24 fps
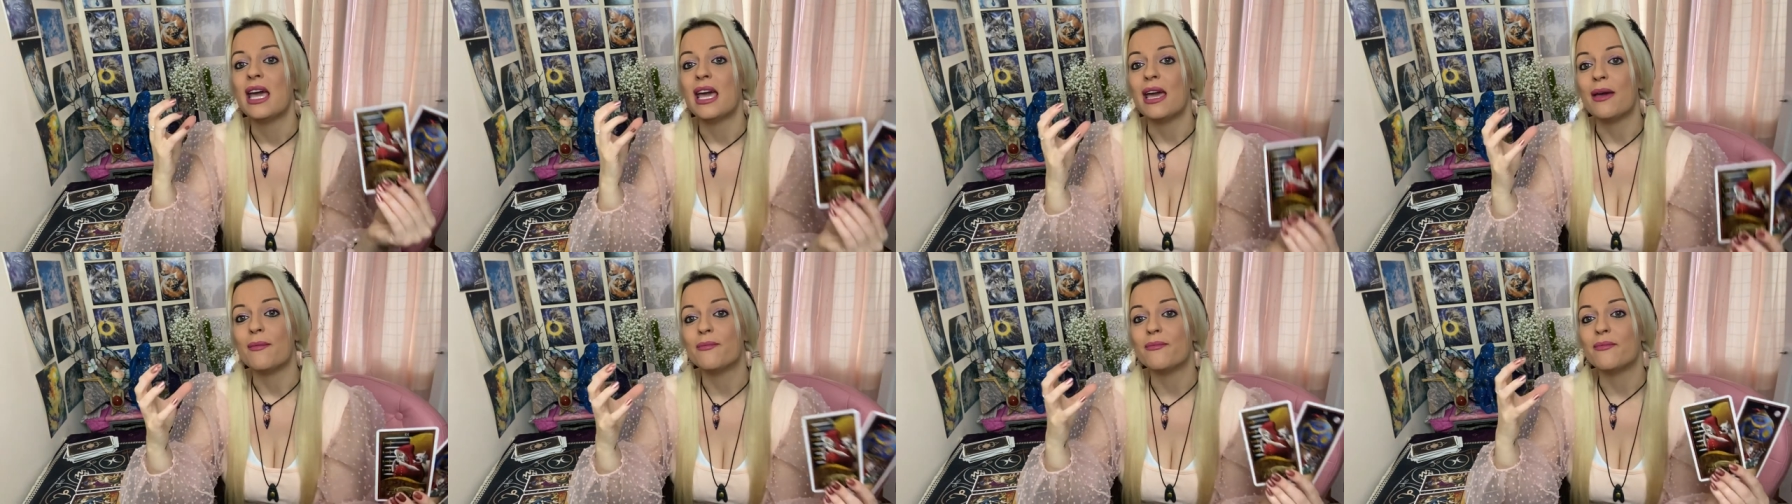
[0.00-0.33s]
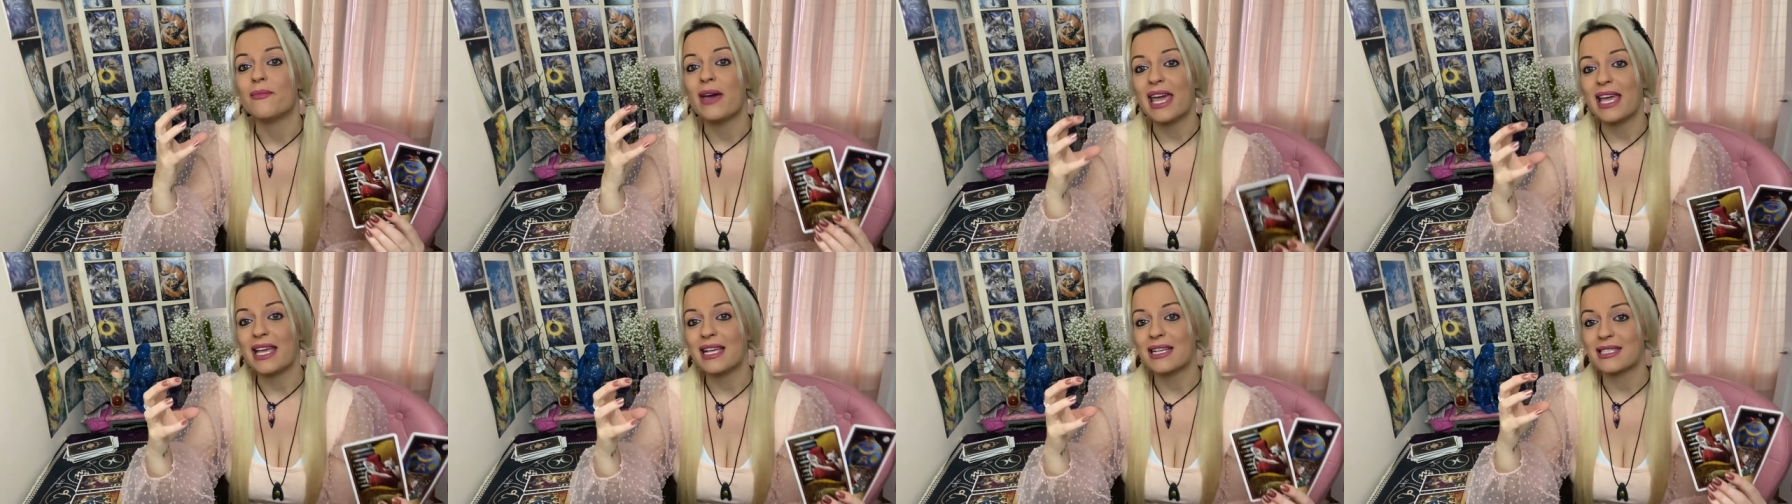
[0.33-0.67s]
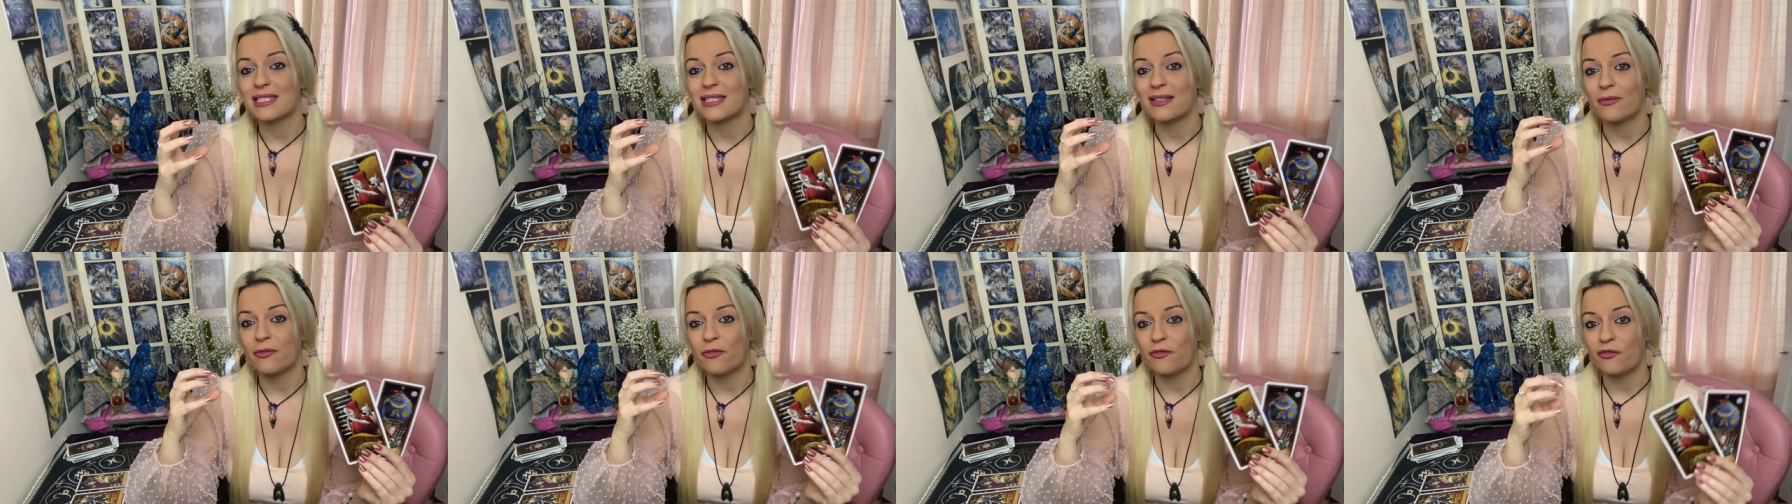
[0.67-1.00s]
It makes
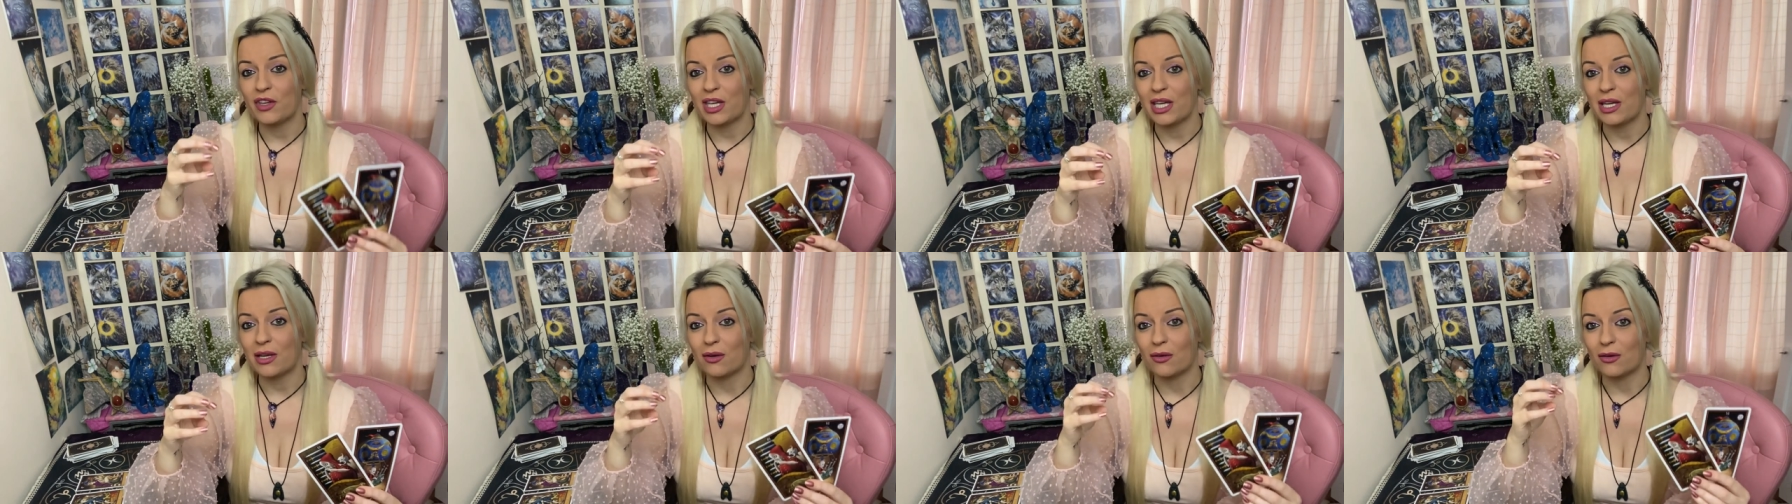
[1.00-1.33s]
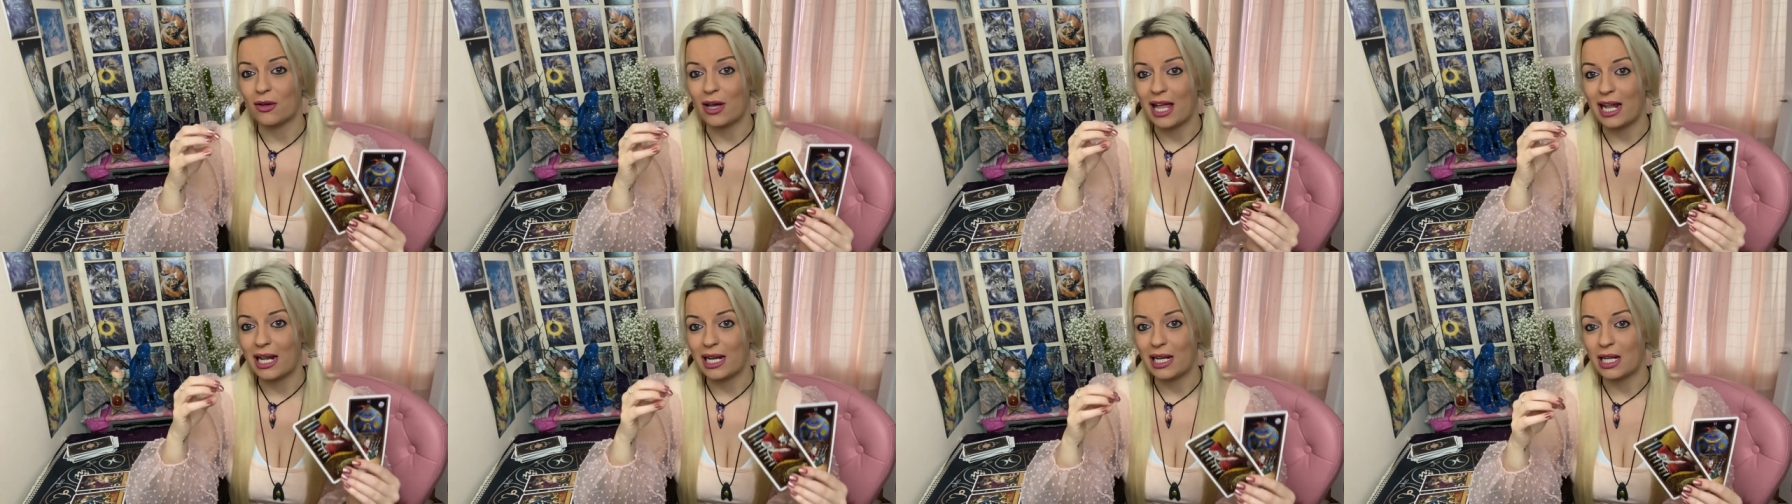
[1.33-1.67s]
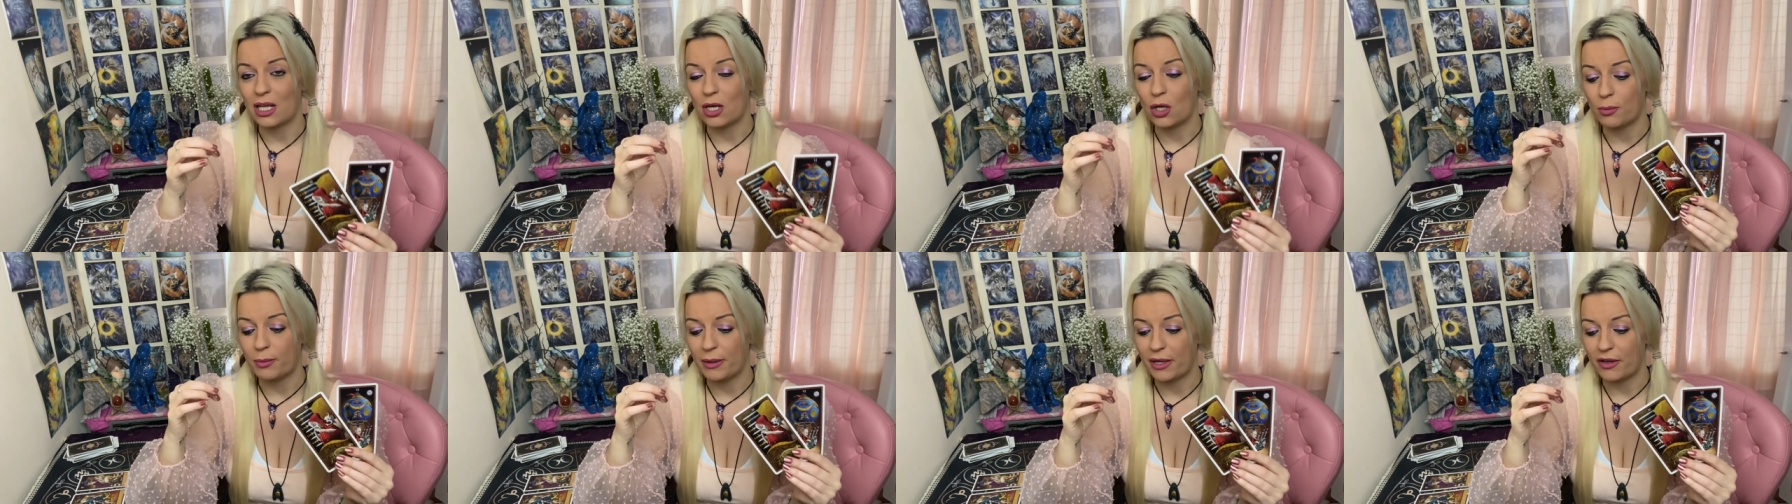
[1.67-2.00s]
them feel a
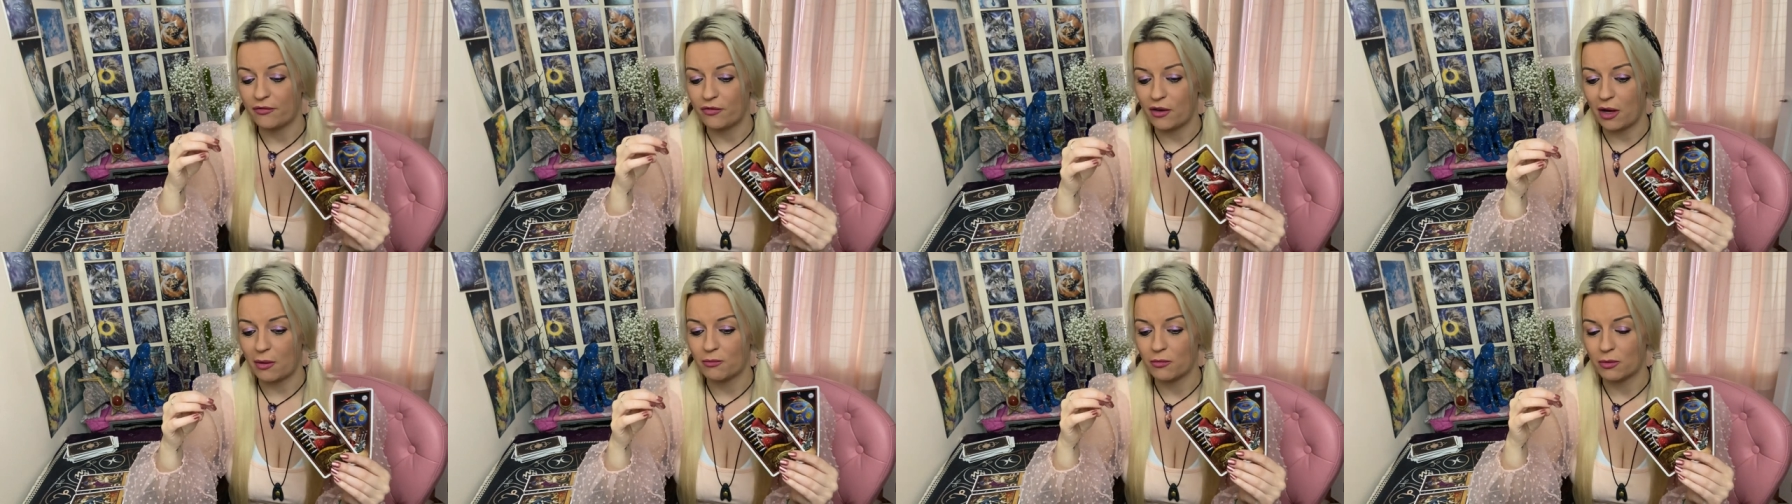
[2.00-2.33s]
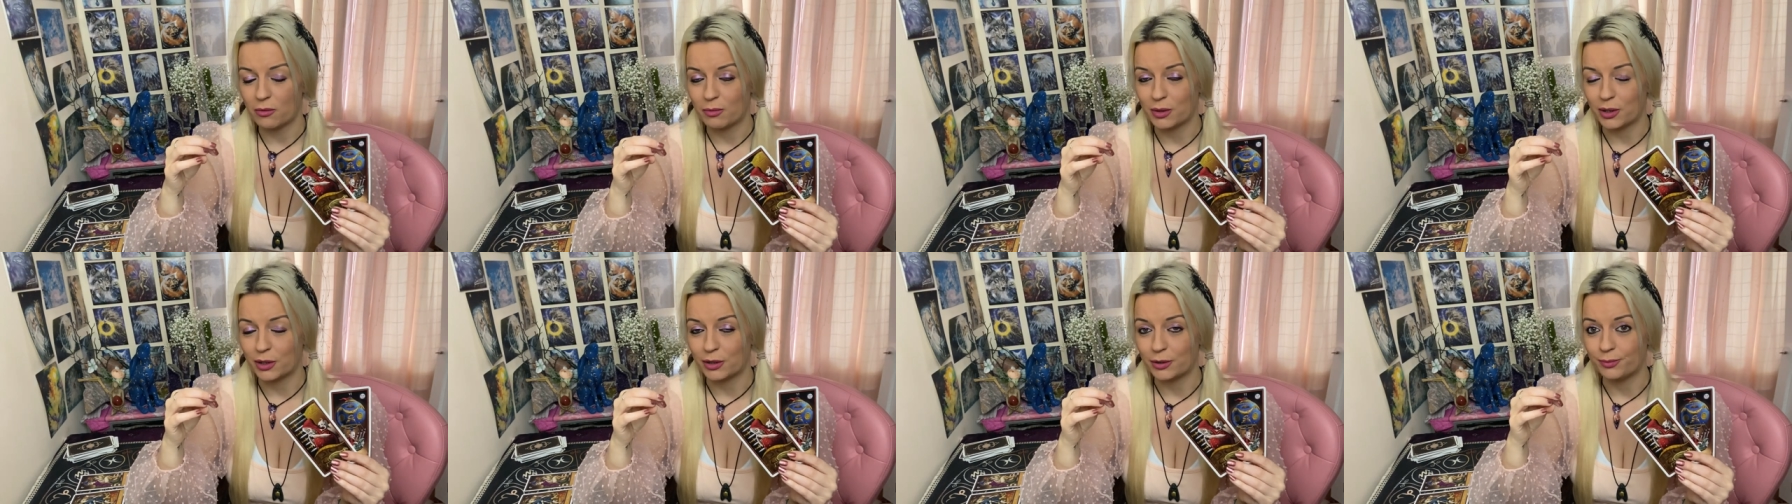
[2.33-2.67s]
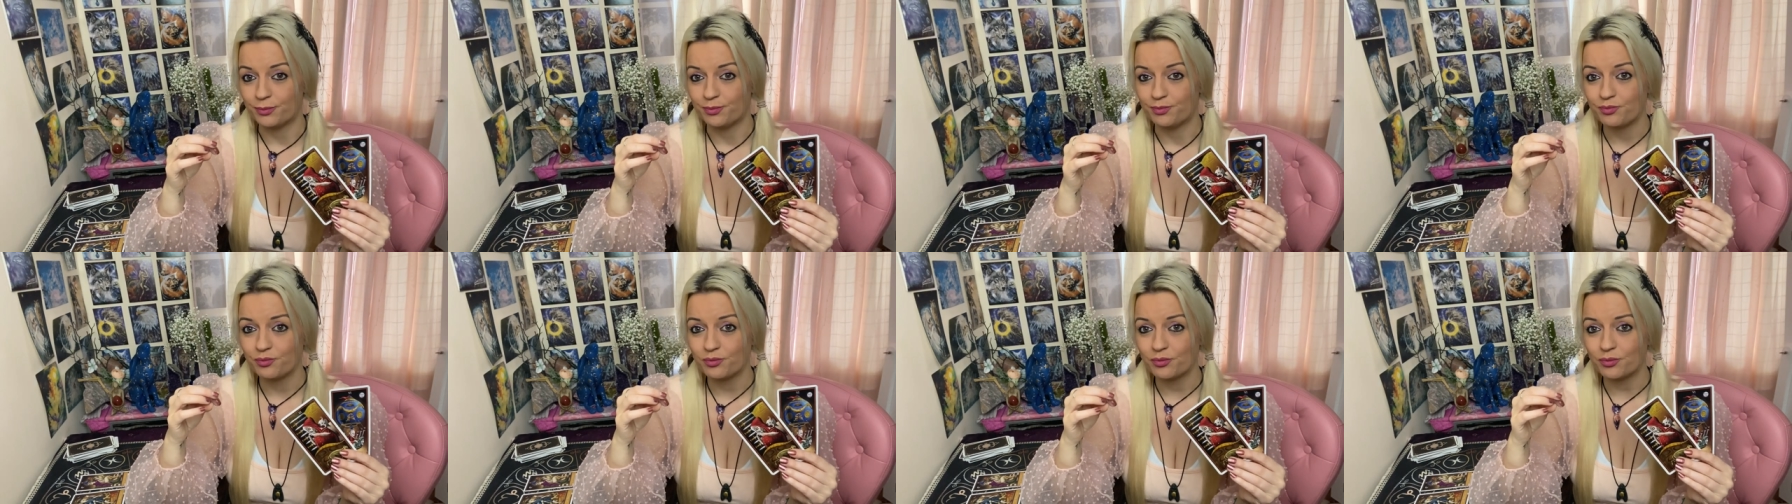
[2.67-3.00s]
little bit
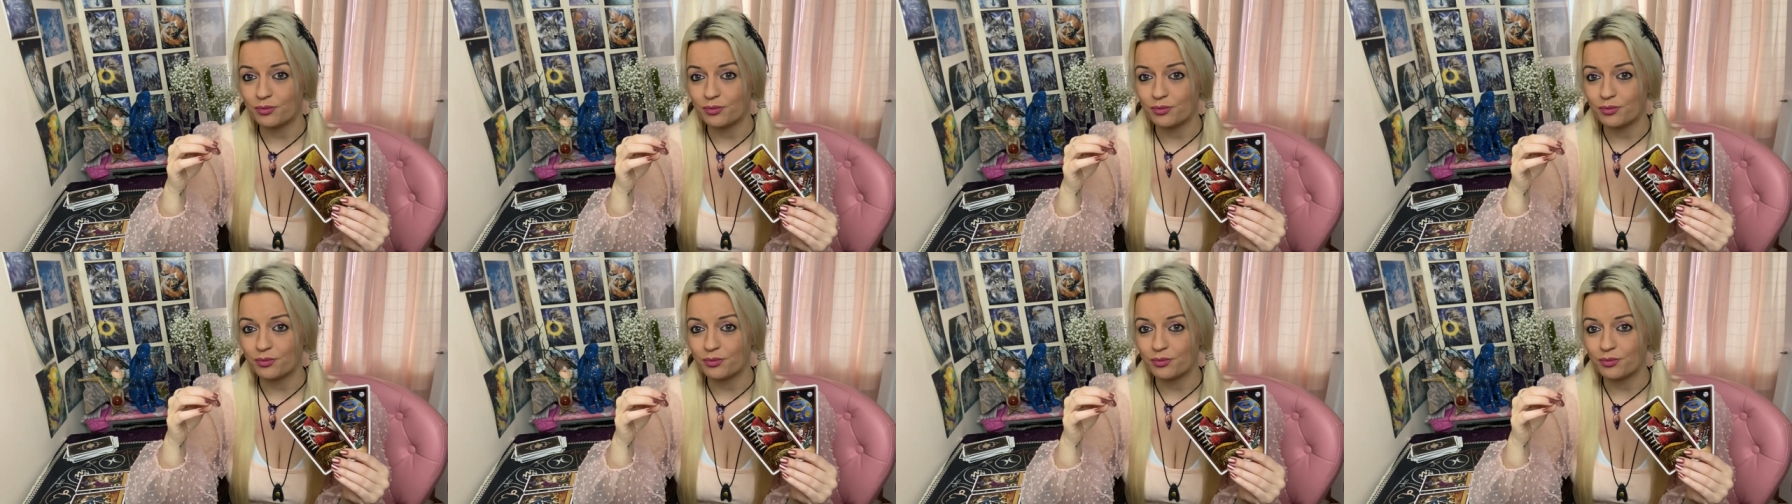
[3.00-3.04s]
vulnerable.